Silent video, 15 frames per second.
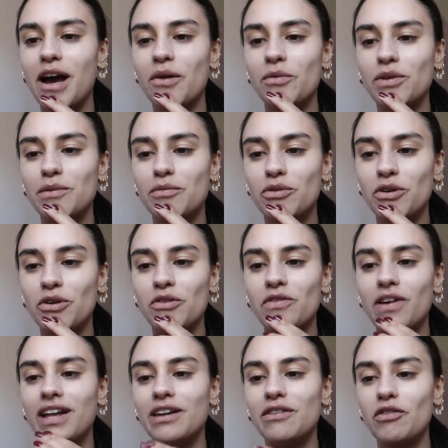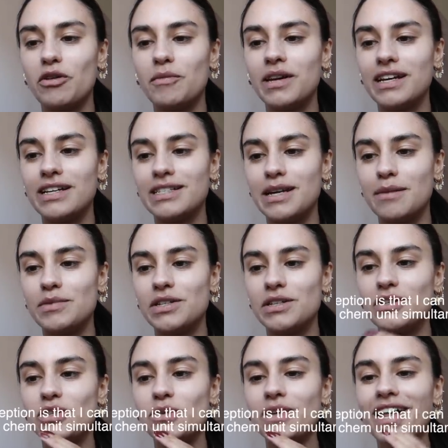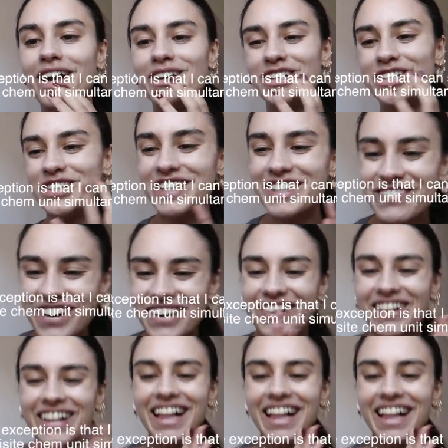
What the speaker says: I would approve an enrollment exception to allow you to enroll